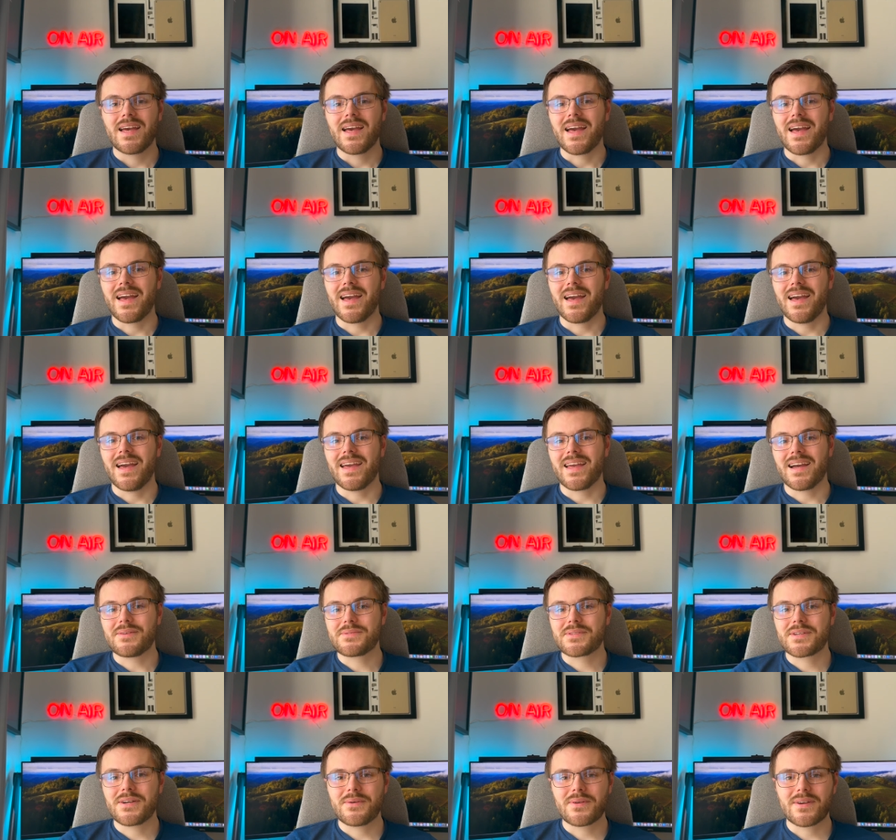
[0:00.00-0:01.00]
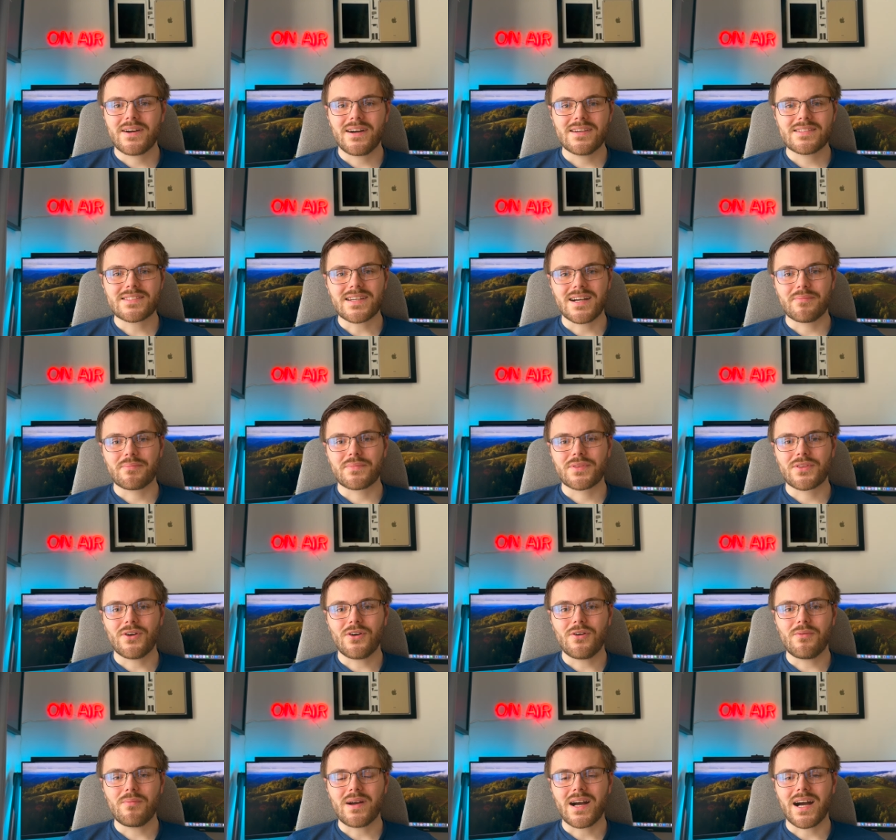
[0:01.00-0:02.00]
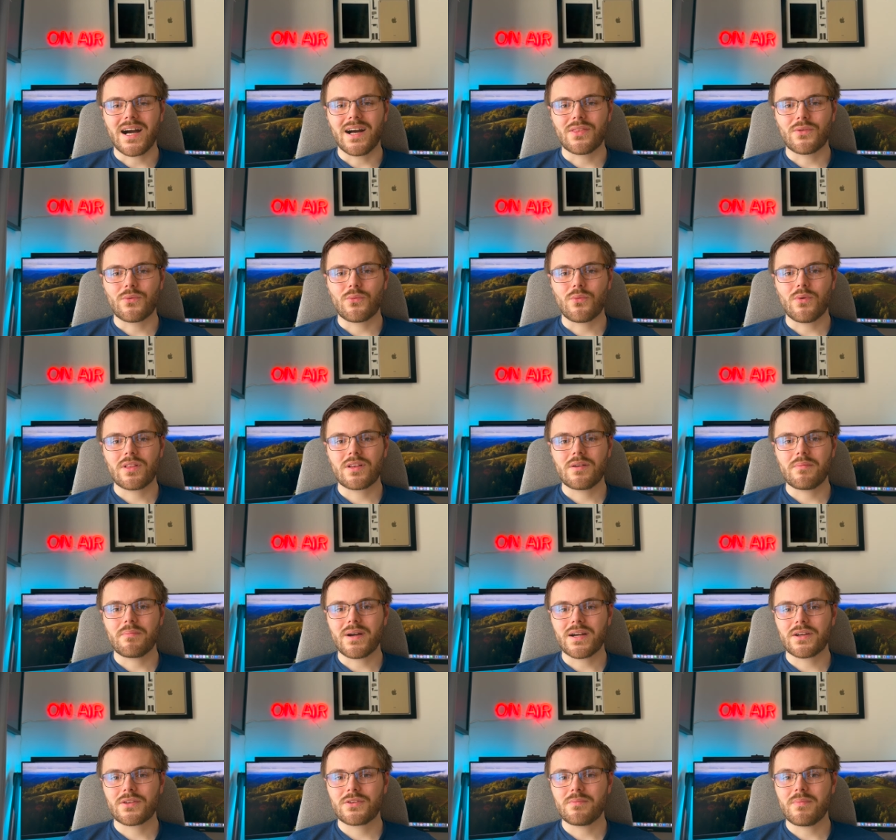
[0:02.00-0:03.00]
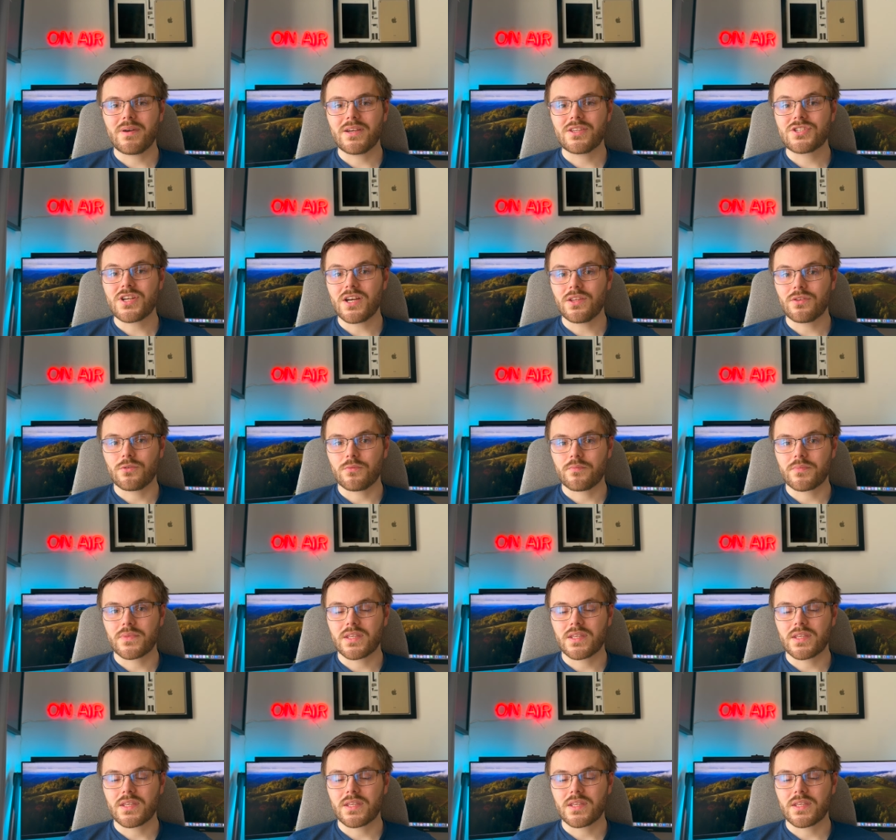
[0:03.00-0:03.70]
Hey, how's it going guys? I'm Dom and welcome back to my channel.